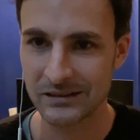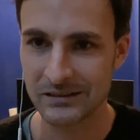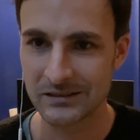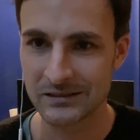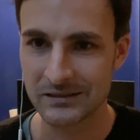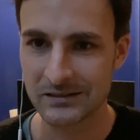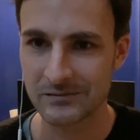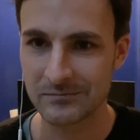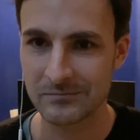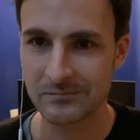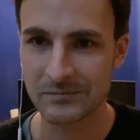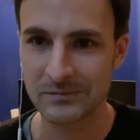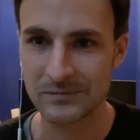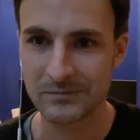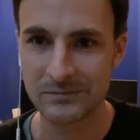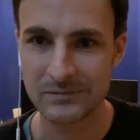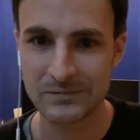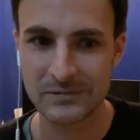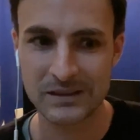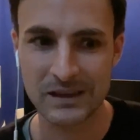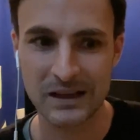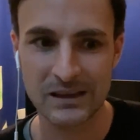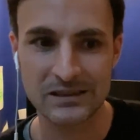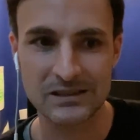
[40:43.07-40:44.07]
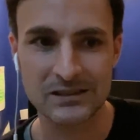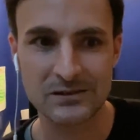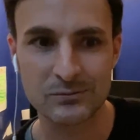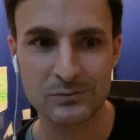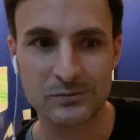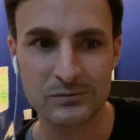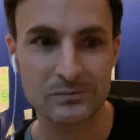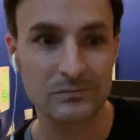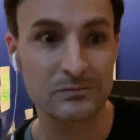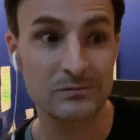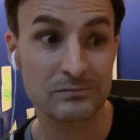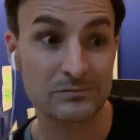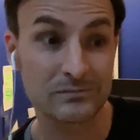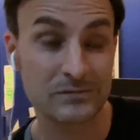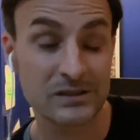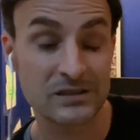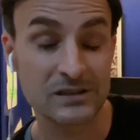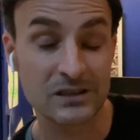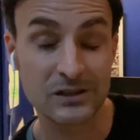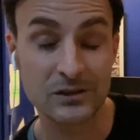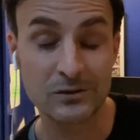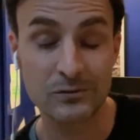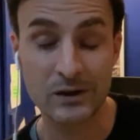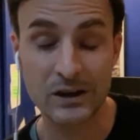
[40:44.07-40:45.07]
And that's
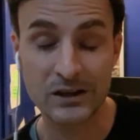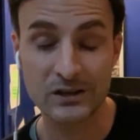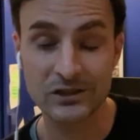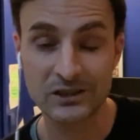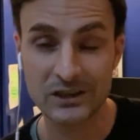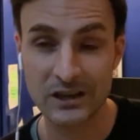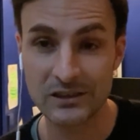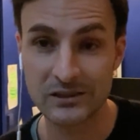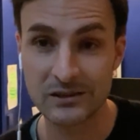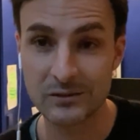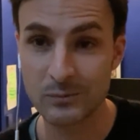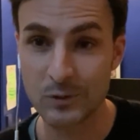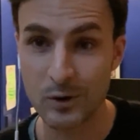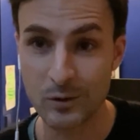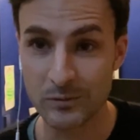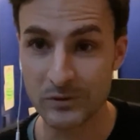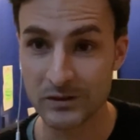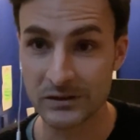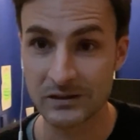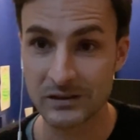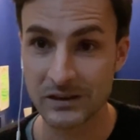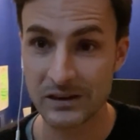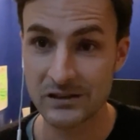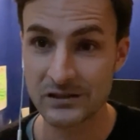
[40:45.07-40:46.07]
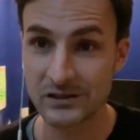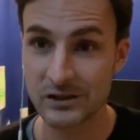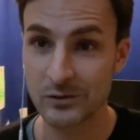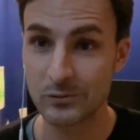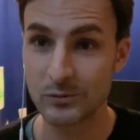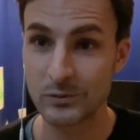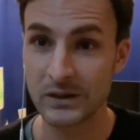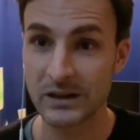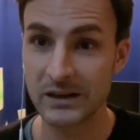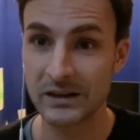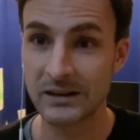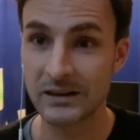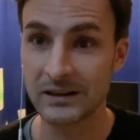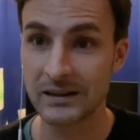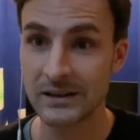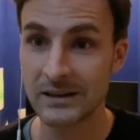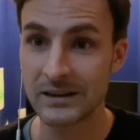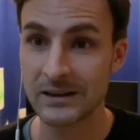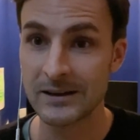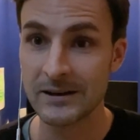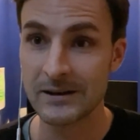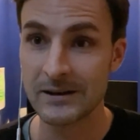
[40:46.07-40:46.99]
the situation at the moment. Yeah. So we are